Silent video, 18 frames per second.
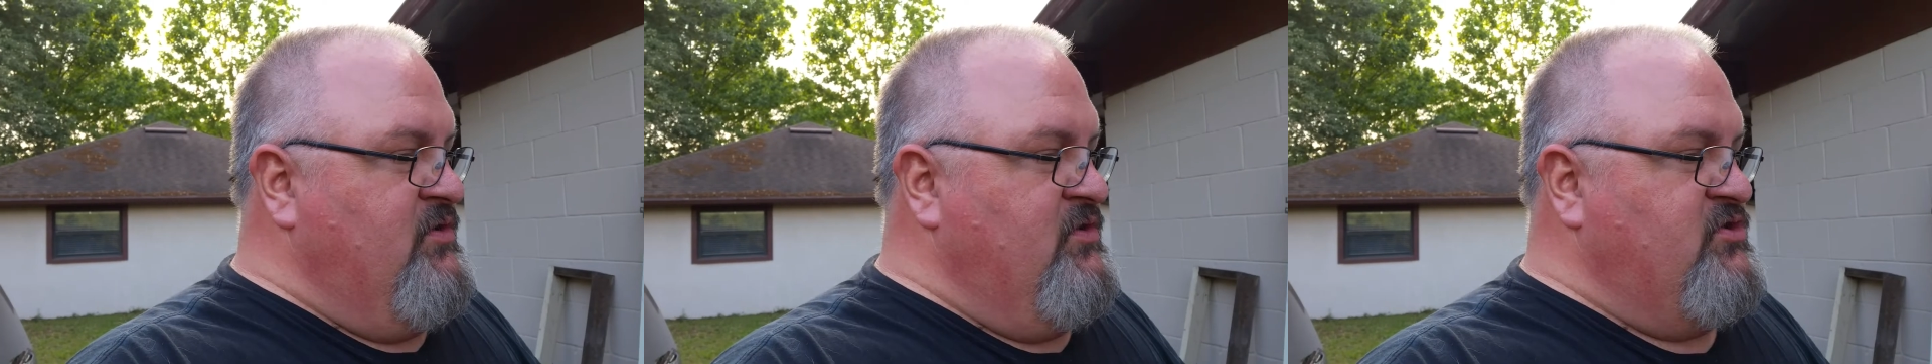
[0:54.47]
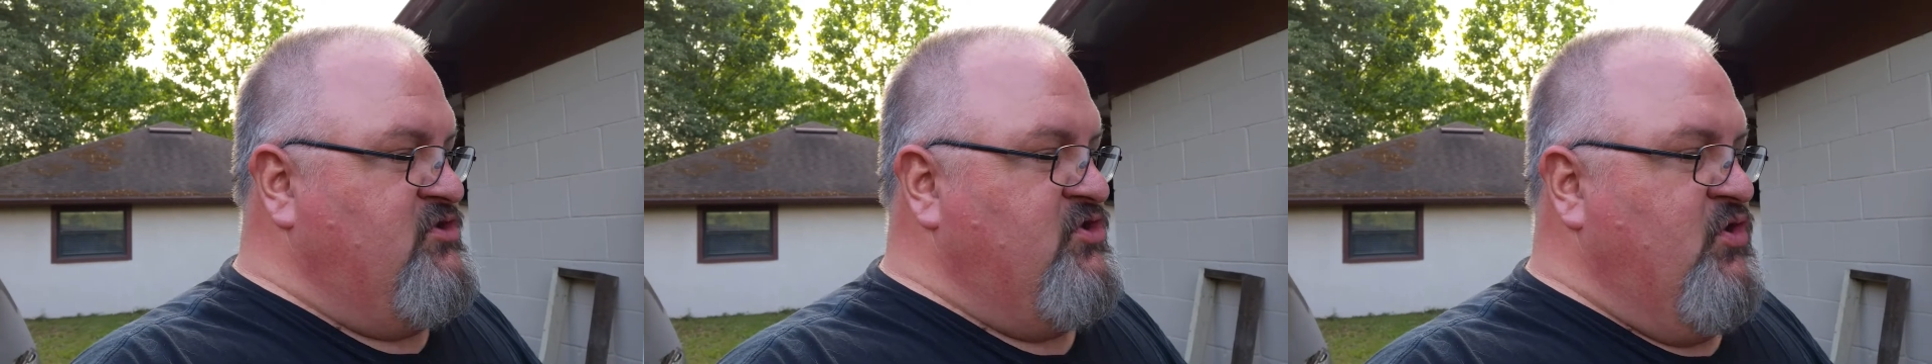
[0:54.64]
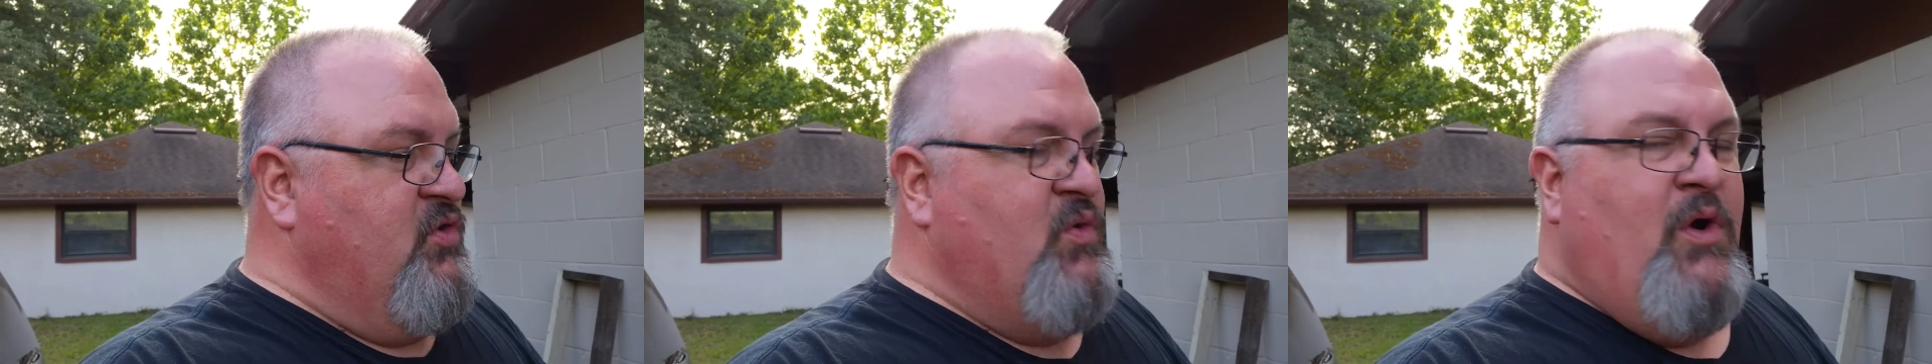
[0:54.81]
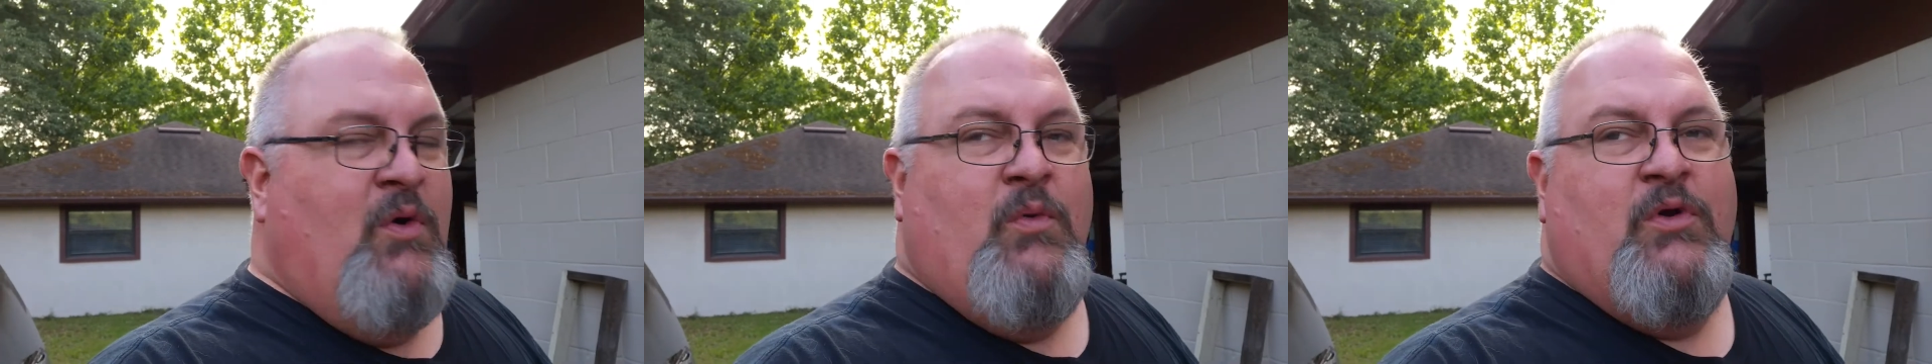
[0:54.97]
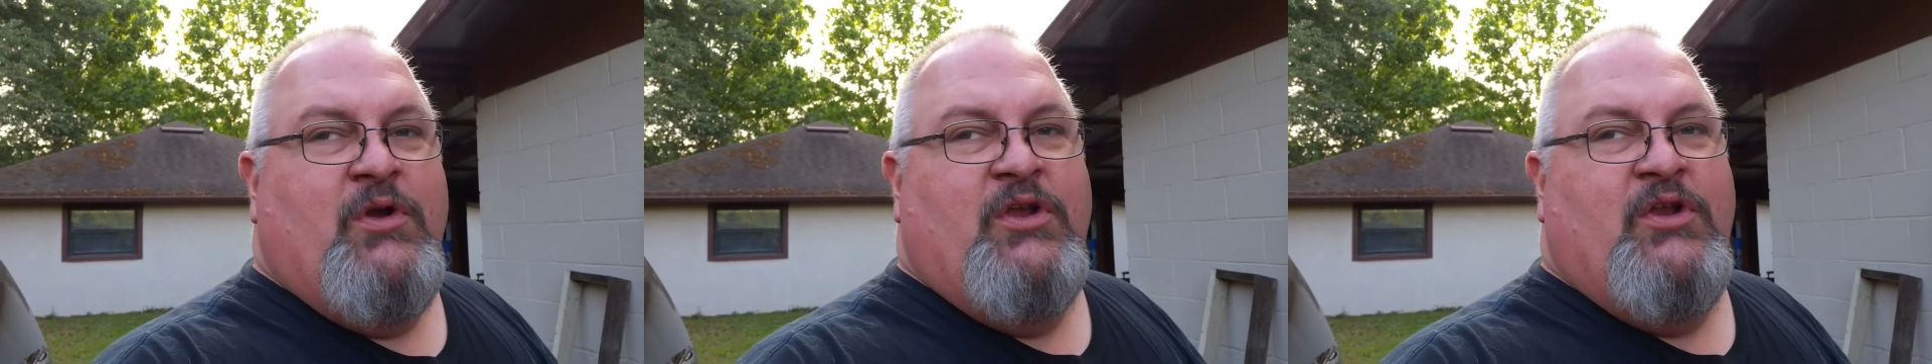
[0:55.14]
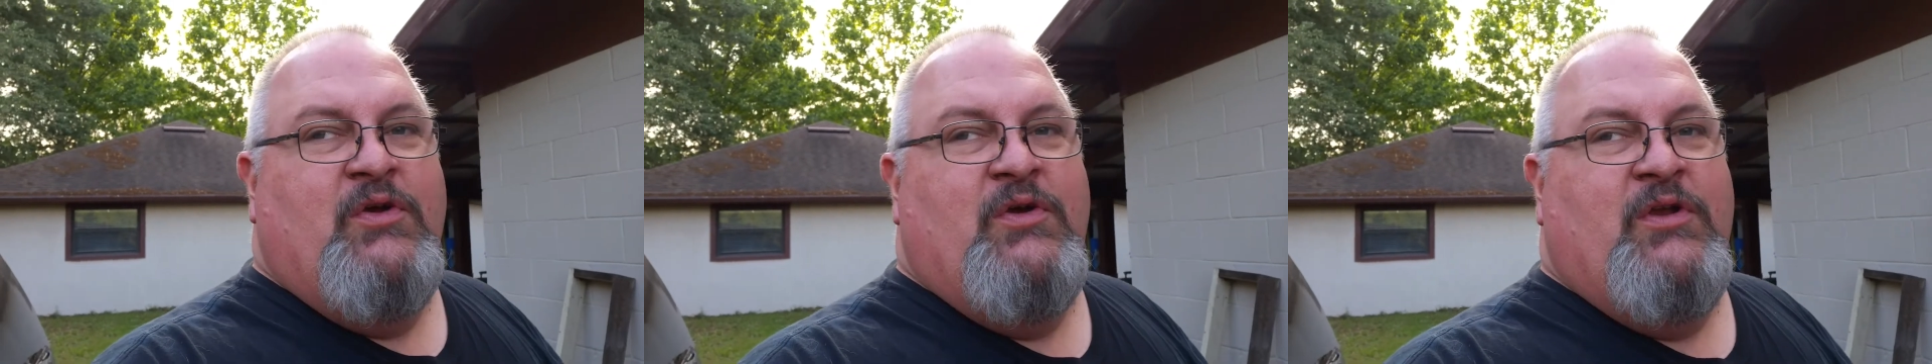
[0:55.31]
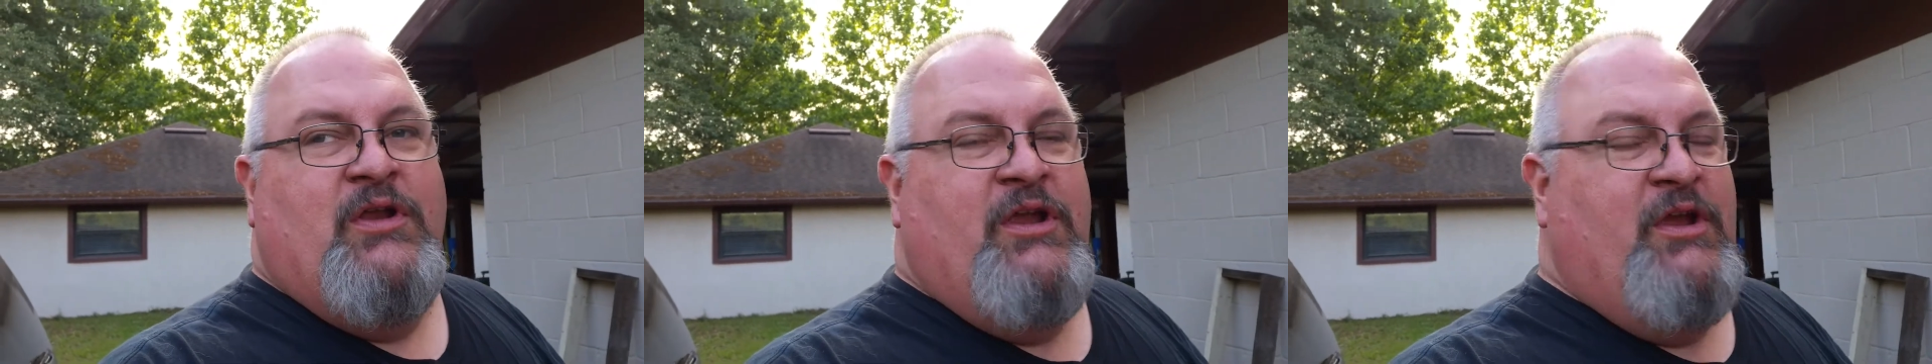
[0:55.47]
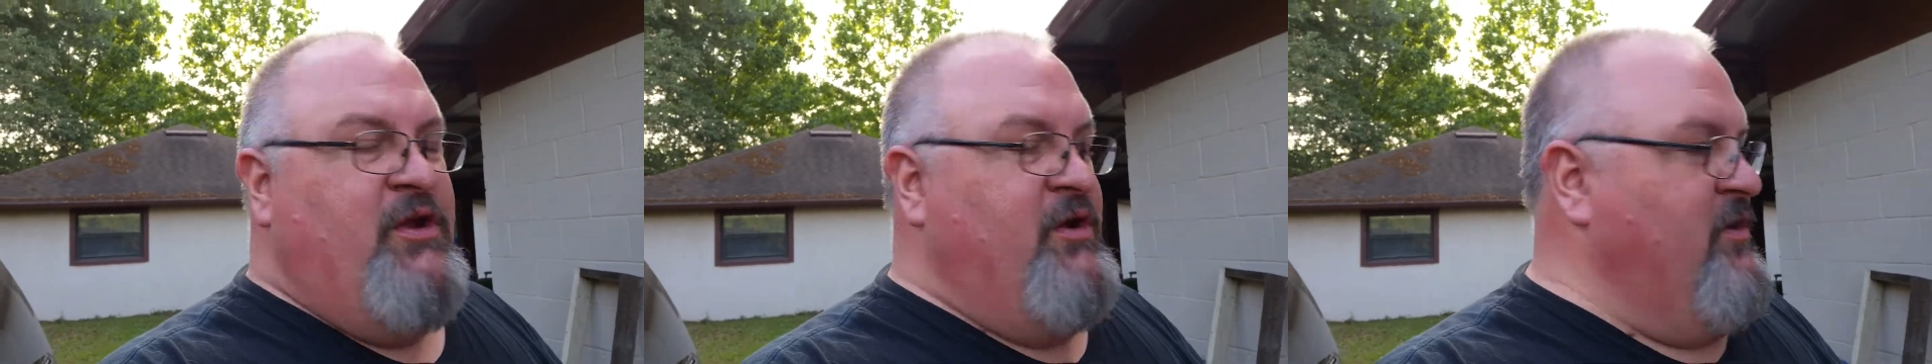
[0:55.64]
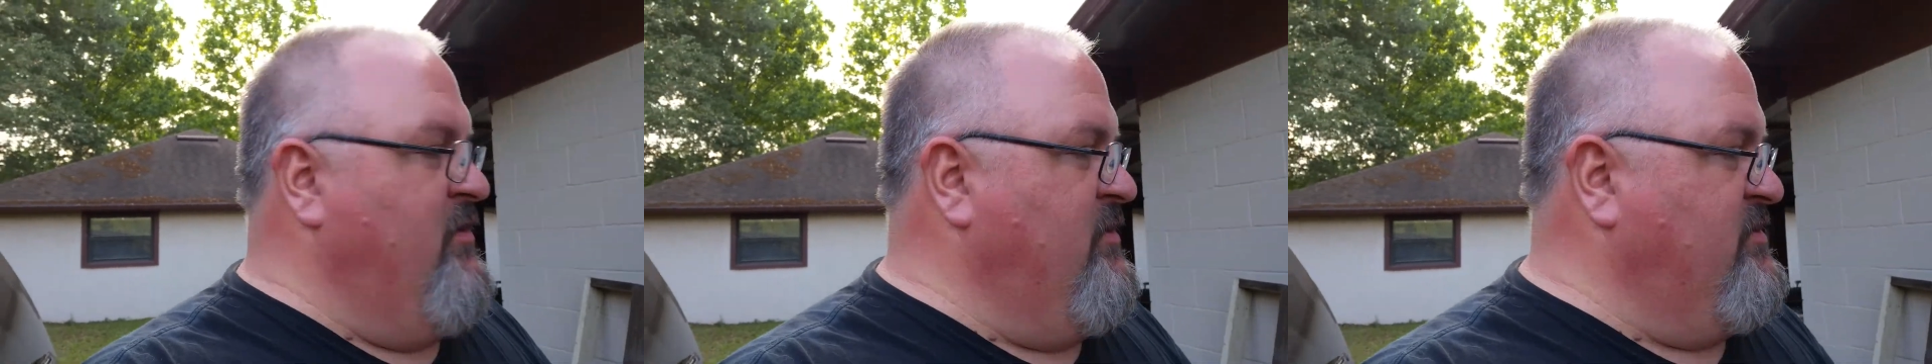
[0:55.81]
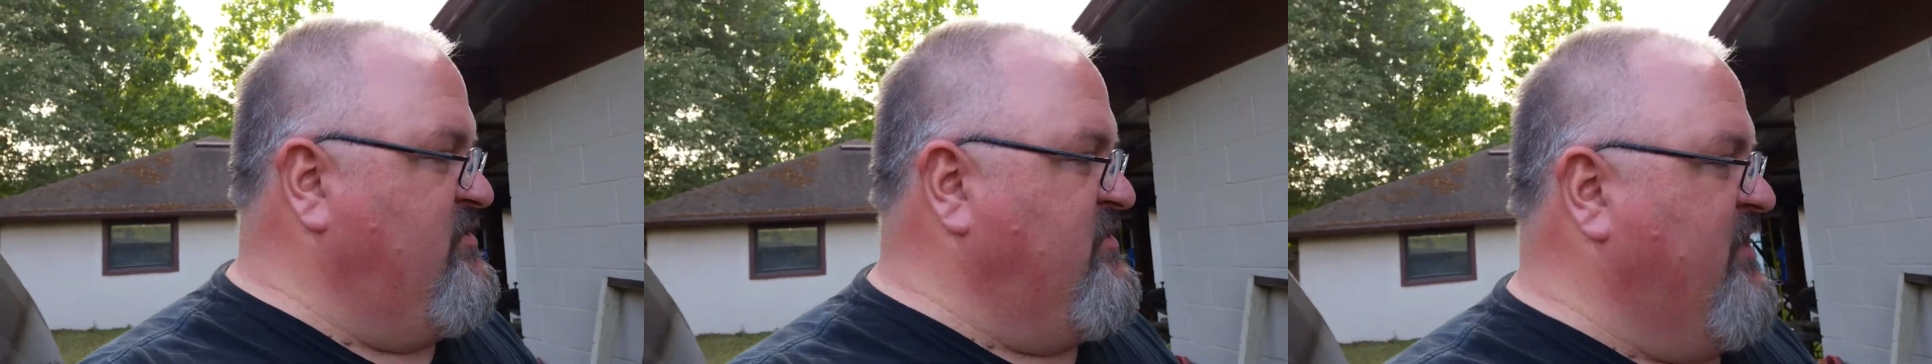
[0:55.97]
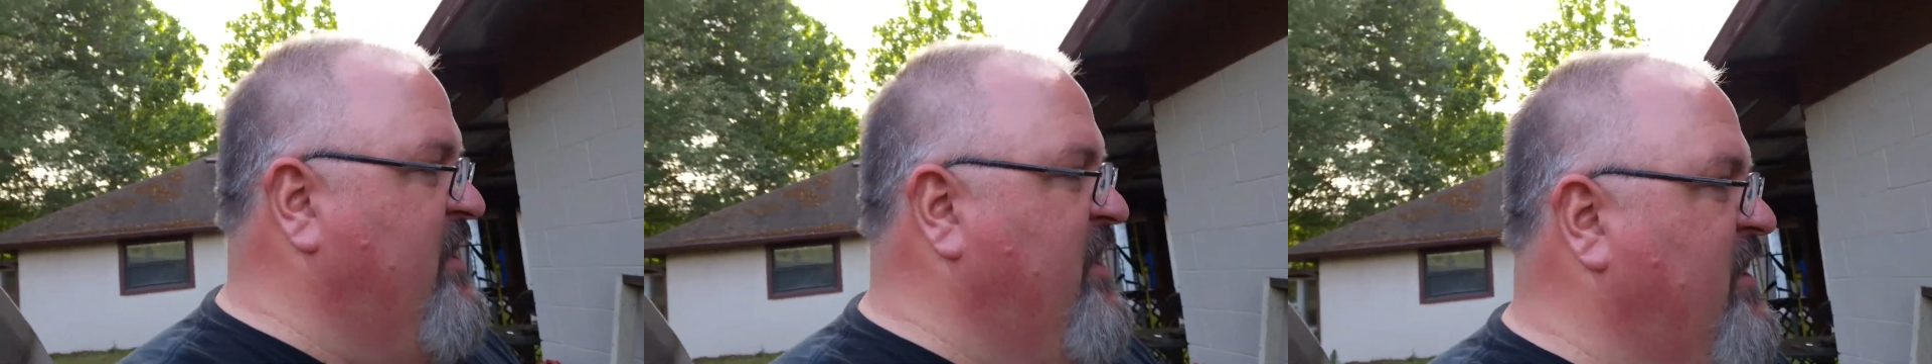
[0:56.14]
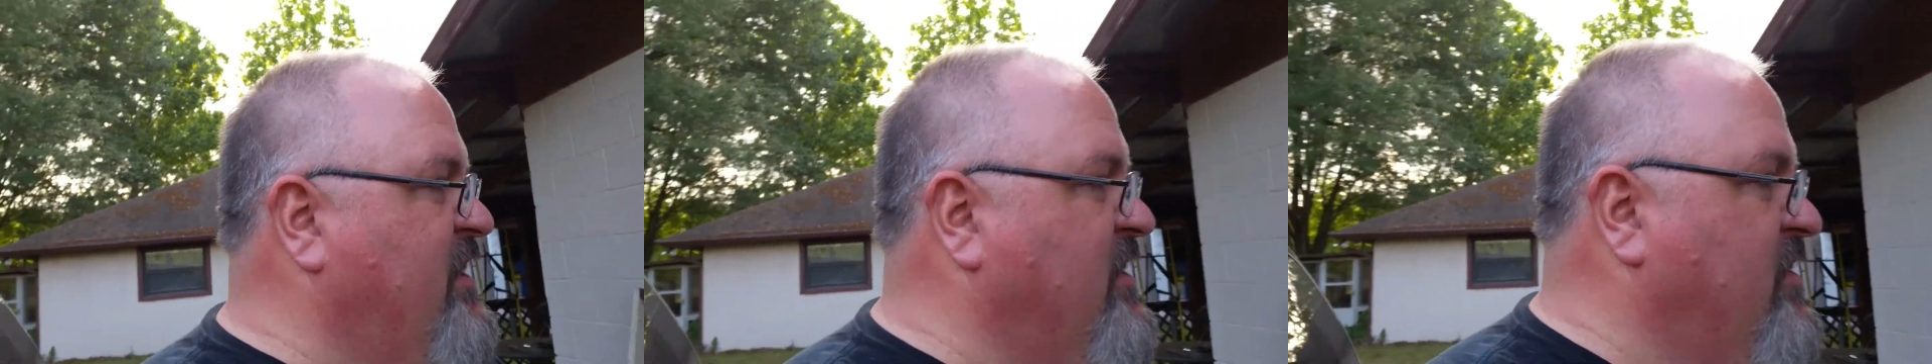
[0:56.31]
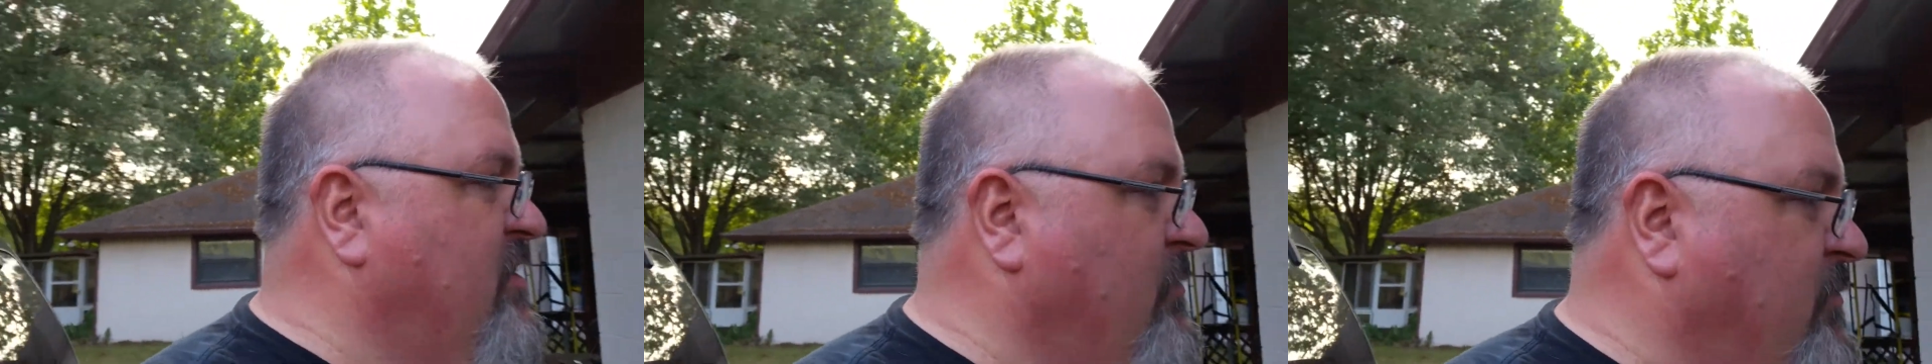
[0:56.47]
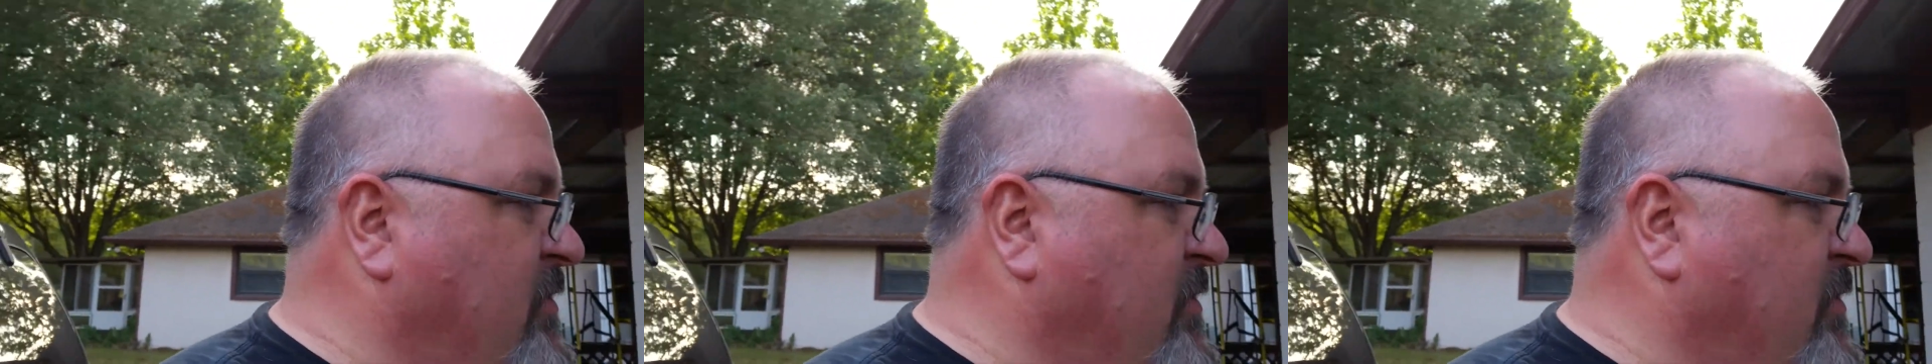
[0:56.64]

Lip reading: So what we're doing here is I got a